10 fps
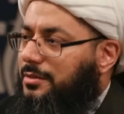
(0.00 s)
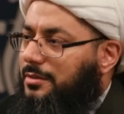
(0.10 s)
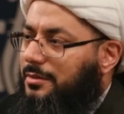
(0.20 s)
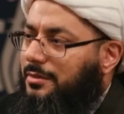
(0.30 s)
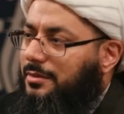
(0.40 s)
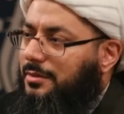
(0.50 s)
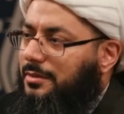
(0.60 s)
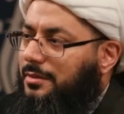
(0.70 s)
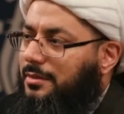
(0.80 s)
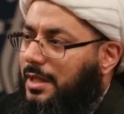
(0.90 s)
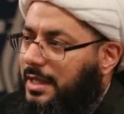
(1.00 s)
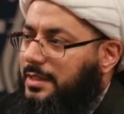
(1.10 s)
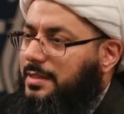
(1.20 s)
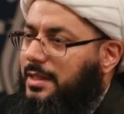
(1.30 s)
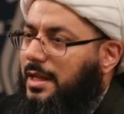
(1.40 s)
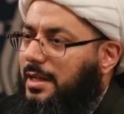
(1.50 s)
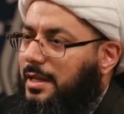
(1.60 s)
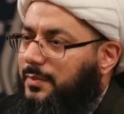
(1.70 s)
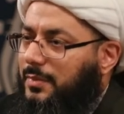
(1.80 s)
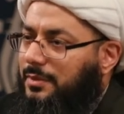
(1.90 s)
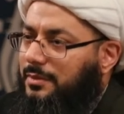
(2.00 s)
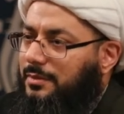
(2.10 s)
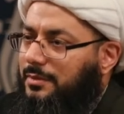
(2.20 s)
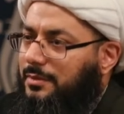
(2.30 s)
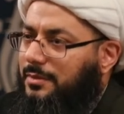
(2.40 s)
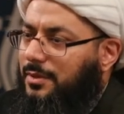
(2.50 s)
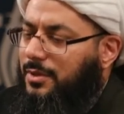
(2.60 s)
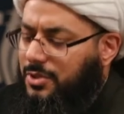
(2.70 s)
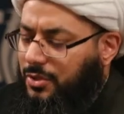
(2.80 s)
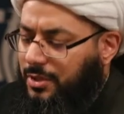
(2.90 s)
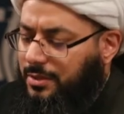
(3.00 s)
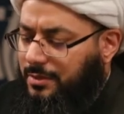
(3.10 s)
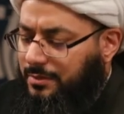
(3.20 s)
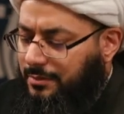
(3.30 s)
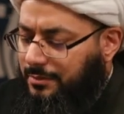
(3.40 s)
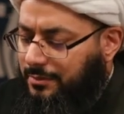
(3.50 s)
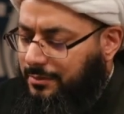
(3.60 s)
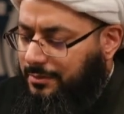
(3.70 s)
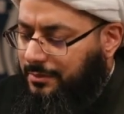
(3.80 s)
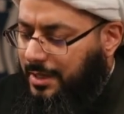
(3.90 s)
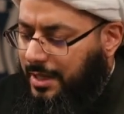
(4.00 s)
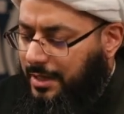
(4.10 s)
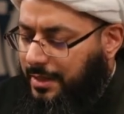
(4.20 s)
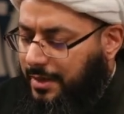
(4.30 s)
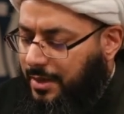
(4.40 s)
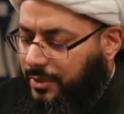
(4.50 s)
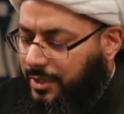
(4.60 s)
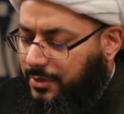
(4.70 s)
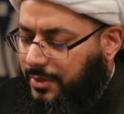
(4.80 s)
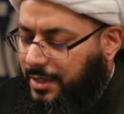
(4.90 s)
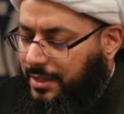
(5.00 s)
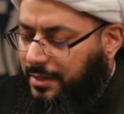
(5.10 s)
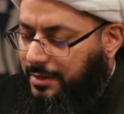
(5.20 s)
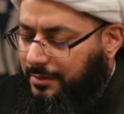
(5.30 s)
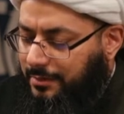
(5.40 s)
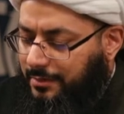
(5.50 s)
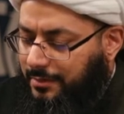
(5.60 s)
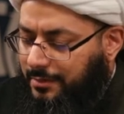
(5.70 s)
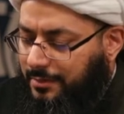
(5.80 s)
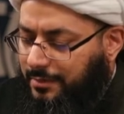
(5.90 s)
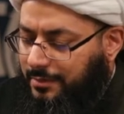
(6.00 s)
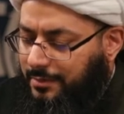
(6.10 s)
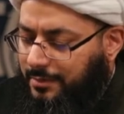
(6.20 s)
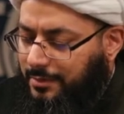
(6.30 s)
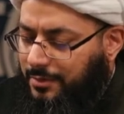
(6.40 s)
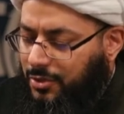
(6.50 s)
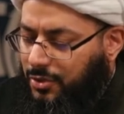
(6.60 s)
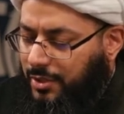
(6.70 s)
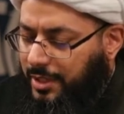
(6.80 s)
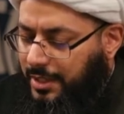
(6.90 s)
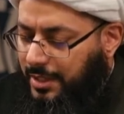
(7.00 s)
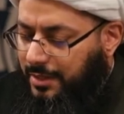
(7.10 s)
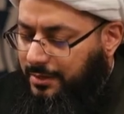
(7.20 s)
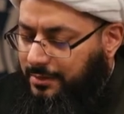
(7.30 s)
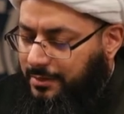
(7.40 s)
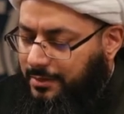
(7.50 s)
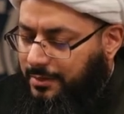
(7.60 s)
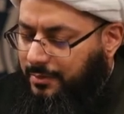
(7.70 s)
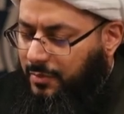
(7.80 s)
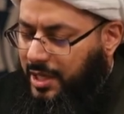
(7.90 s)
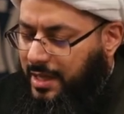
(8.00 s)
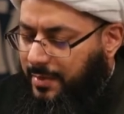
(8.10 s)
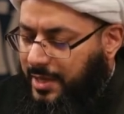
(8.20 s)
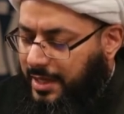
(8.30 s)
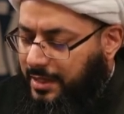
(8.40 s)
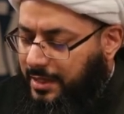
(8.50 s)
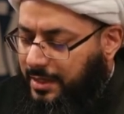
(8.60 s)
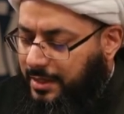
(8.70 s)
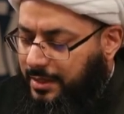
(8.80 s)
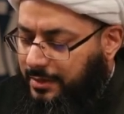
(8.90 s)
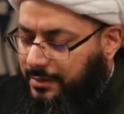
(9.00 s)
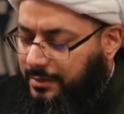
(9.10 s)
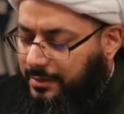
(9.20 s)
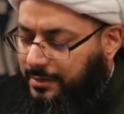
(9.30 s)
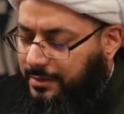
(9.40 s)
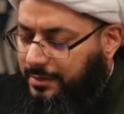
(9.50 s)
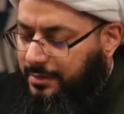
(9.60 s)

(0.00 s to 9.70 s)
allow yourself to discuss what this uh, hadith or narration means. Your Imam Ahmad ibn Hanbal says, do not talk about it. He says, you're not allowed to talk about it. He was asked,